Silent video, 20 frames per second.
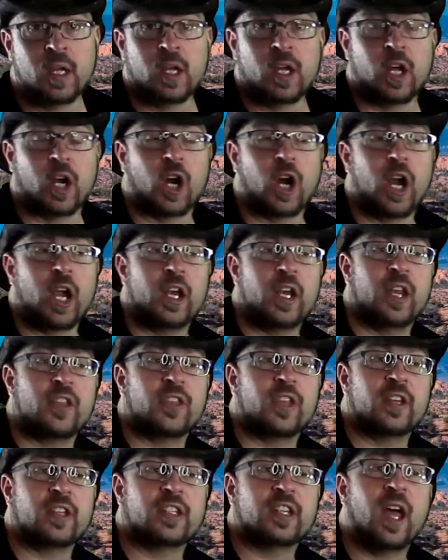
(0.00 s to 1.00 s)
All right, at
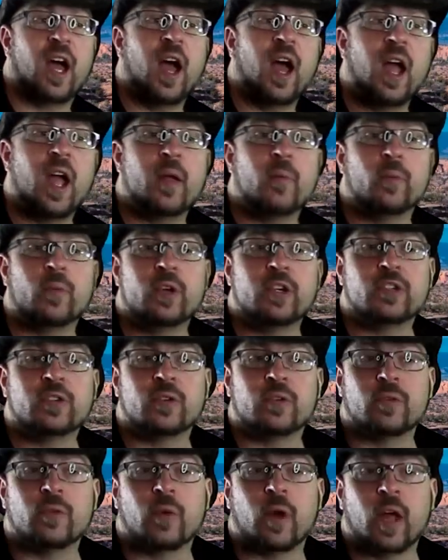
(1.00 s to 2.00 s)
this time,
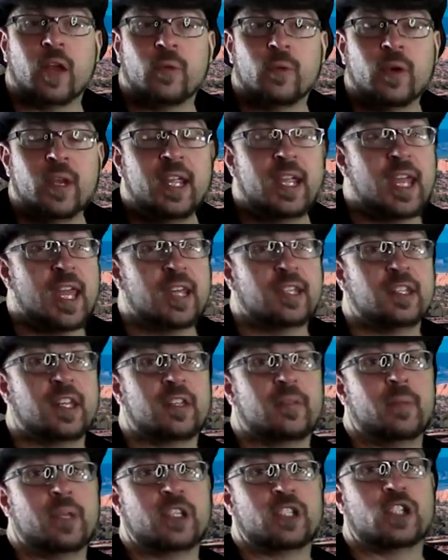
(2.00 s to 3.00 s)
Richard Rodriguez
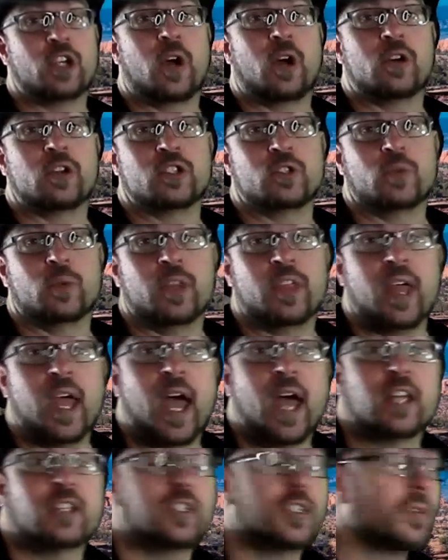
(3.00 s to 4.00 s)
has been charged with
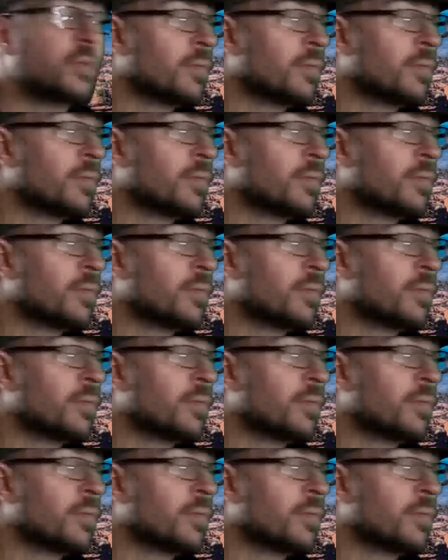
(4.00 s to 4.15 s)
that.